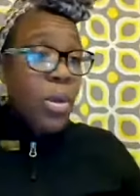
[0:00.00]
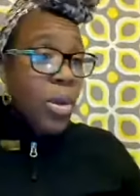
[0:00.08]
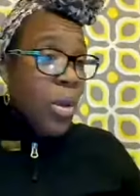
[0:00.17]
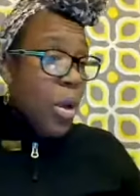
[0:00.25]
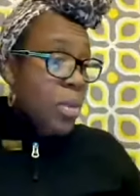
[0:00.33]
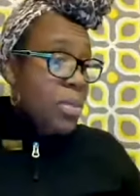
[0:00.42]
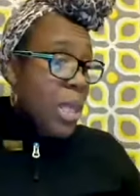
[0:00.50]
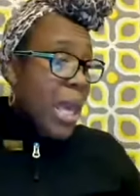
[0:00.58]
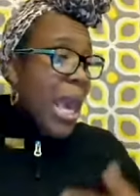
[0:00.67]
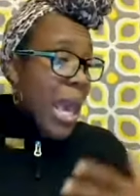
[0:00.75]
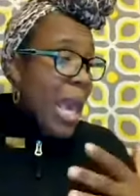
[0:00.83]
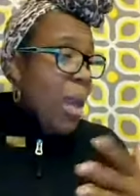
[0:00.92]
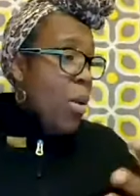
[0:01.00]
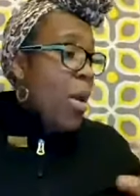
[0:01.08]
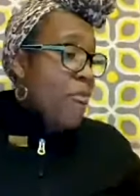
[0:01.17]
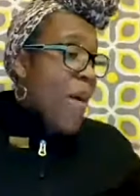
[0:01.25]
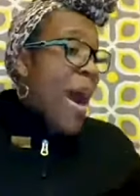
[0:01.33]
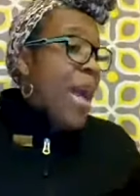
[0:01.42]
You know what I'm saying?
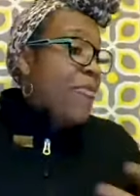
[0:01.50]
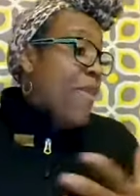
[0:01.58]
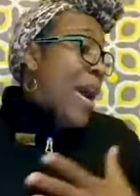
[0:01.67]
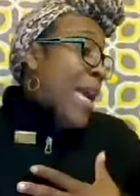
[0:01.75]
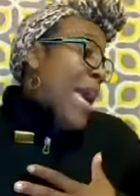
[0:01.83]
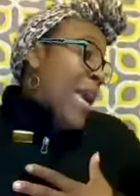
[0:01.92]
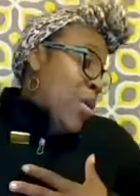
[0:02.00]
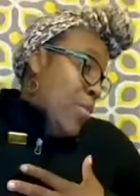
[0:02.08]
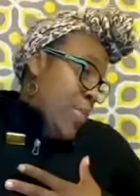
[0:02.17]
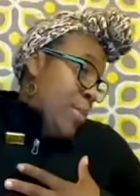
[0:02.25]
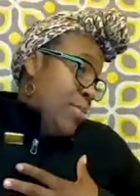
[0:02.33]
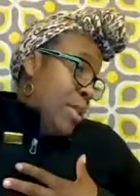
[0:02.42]
If I if I can't help it,